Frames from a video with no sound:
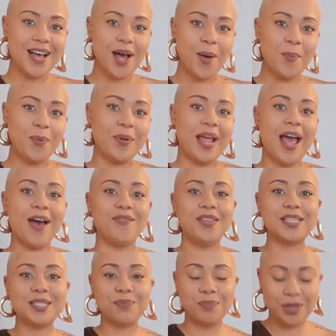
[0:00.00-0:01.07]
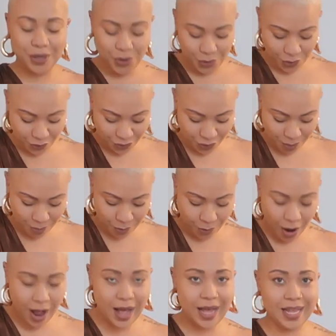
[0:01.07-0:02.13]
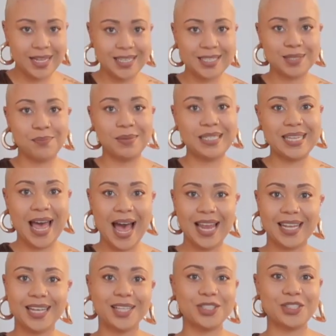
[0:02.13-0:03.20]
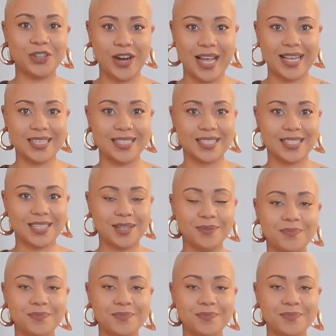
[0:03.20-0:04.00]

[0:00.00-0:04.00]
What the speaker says: up, we have this beautiful bronze metallic dress.